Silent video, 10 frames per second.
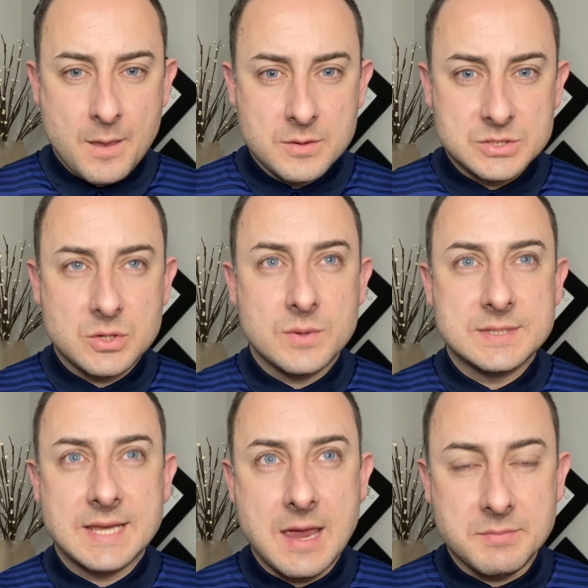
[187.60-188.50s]
So it's
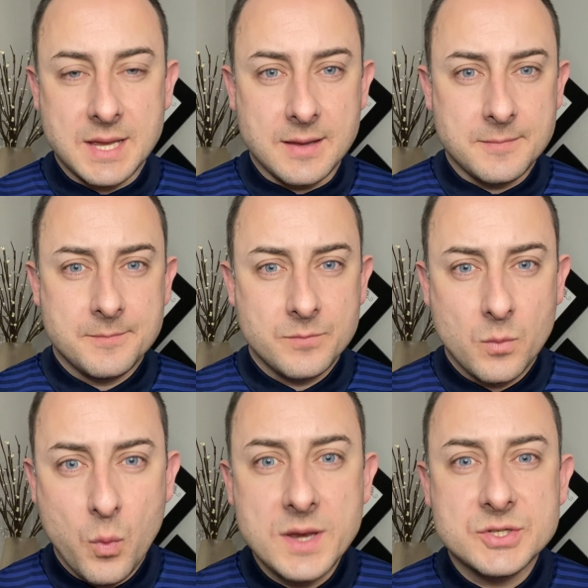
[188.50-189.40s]
game day.
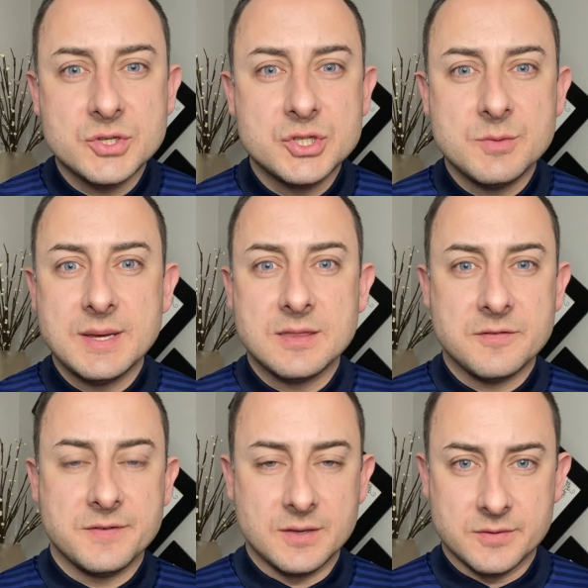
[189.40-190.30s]
When should you be at the
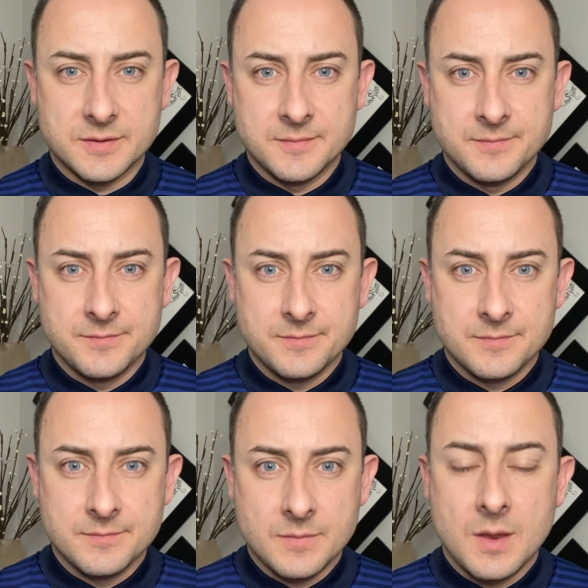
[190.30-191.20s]
field?
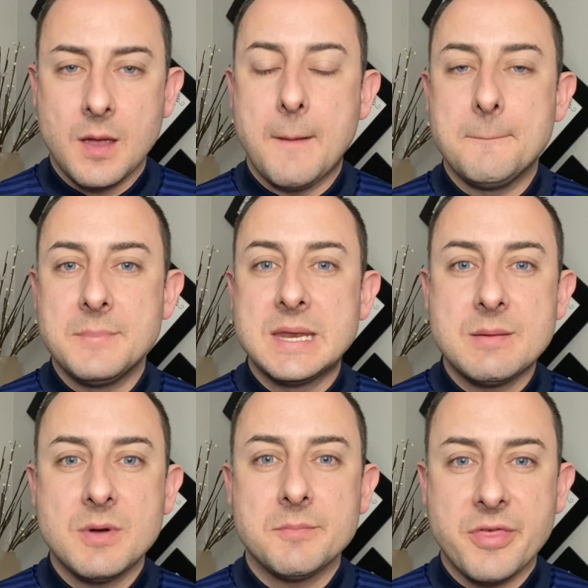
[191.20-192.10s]
A
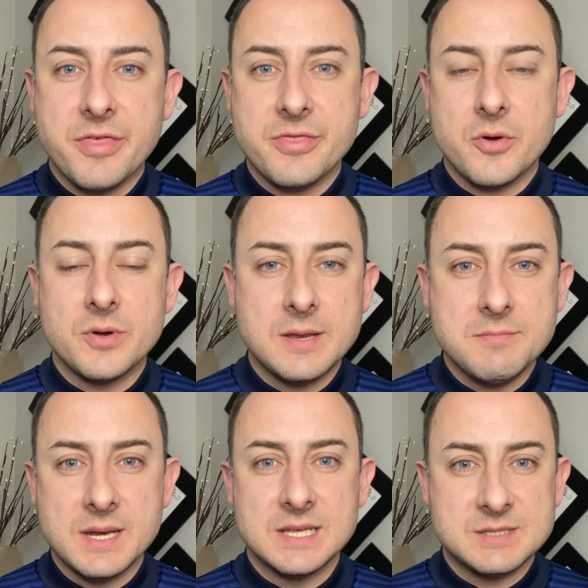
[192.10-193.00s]
minimum 30
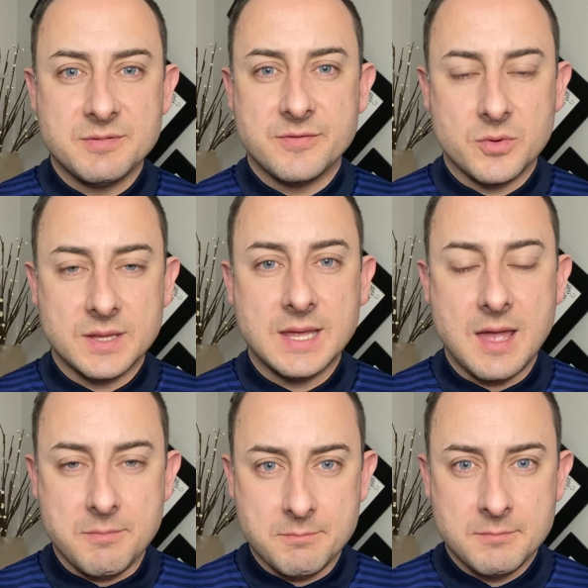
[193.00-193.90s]
minutes before the
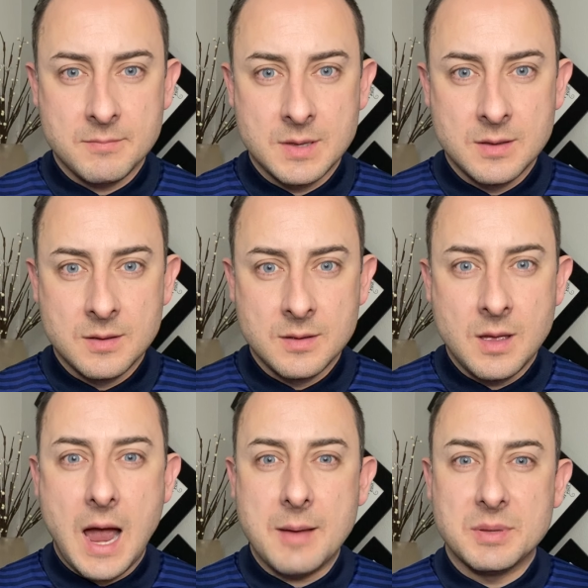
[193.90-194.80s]
game.
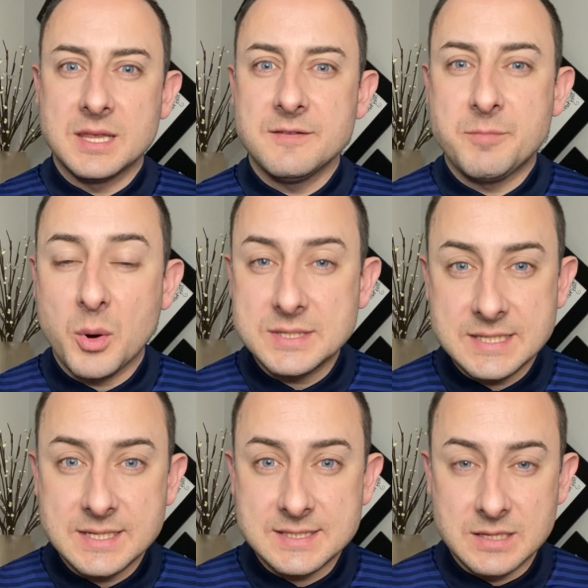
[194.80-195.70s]
I believe
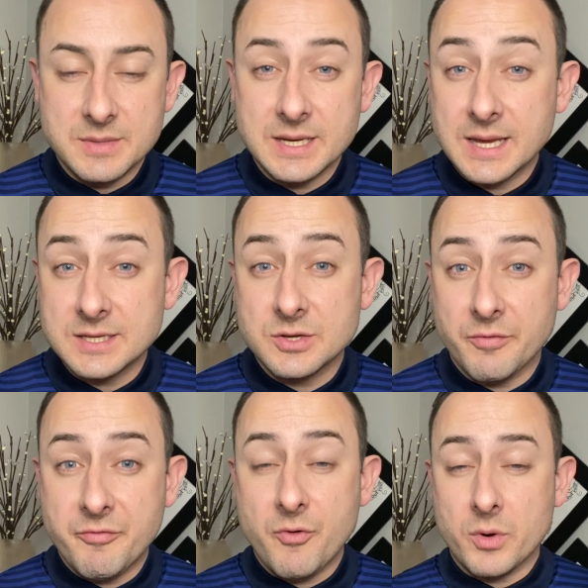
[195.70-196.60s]
Boise is limiting it to
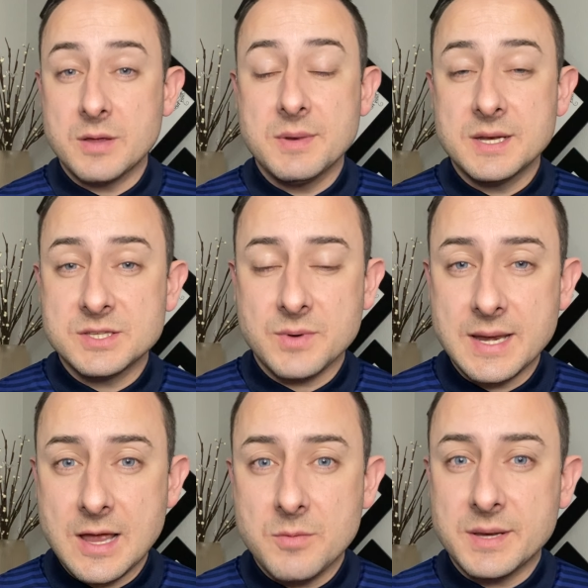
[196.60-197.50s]
40 minutes right
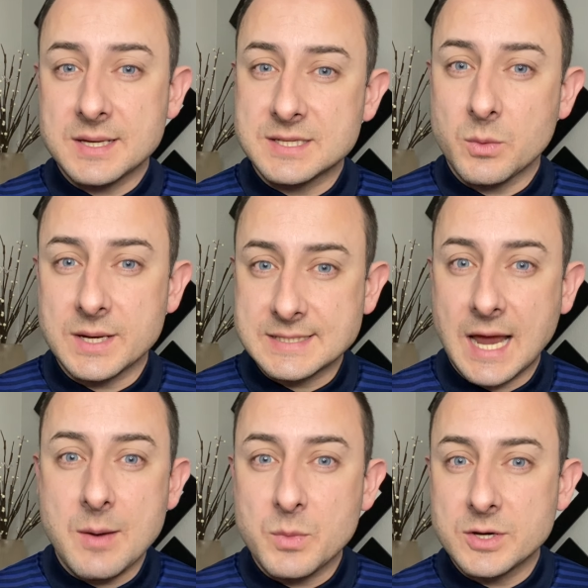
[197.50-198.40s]
now because they want a
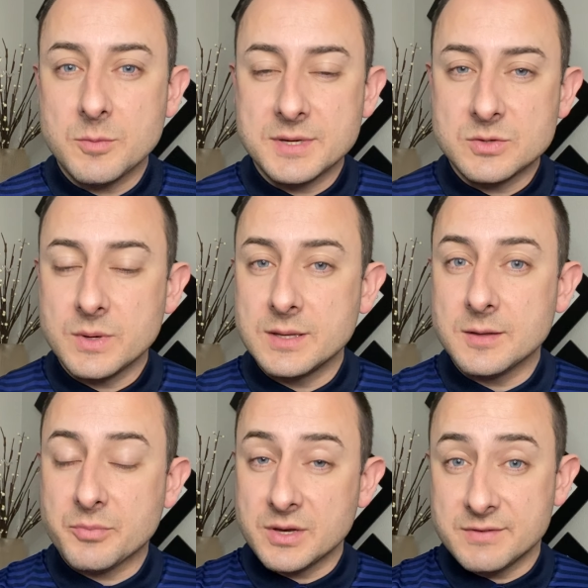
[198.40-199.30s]
time window between the
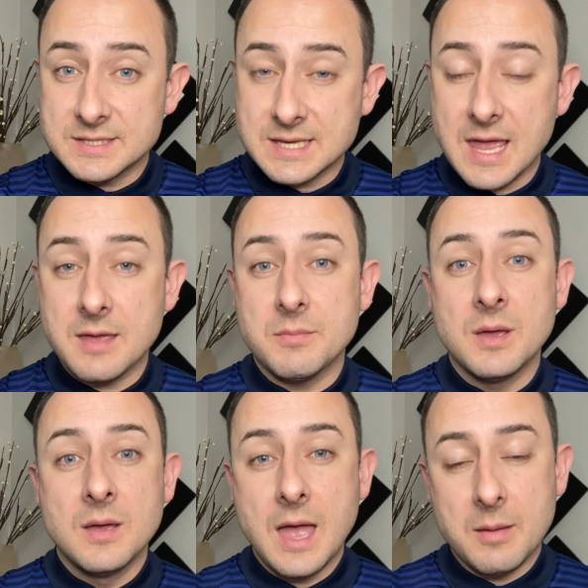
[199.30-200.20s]
previous game
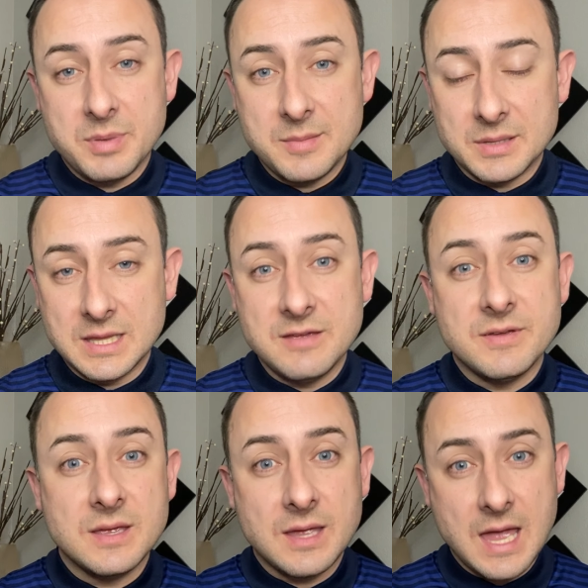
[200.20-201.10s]
and people
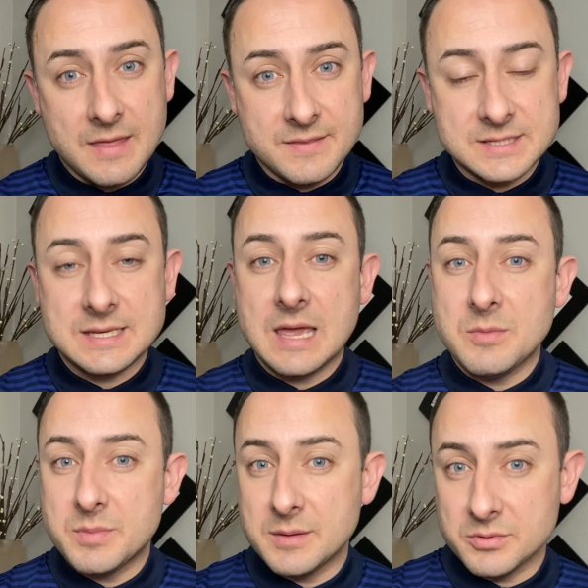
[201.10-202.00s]
leaving and this game
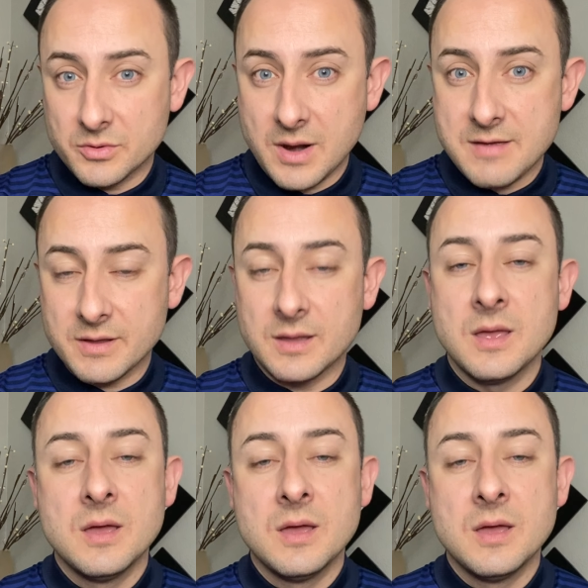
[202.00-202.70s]
and people arriving.